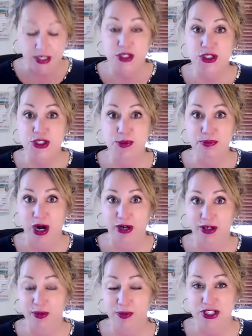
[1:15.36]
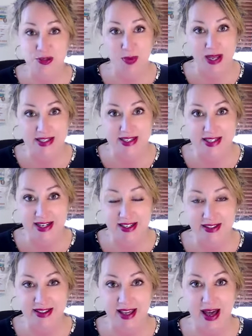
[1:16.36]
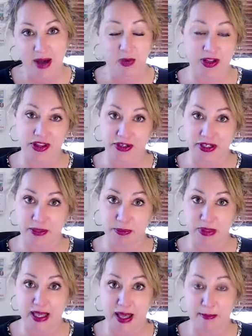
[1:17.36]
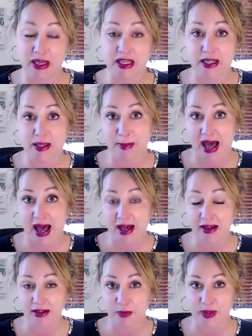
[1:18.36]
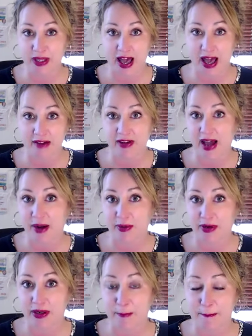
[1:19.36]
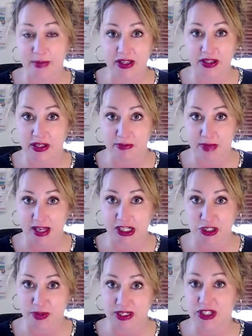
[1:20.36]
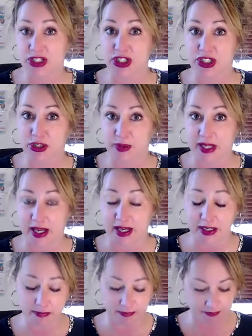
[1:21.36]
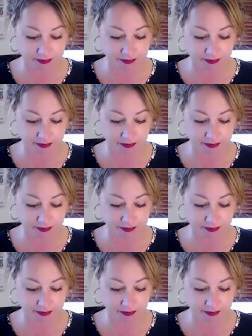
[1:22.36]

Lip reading: Tomorrow, which is Wednesday, at 1:30 p.m. in the PAC, we have our monthly management Q&A.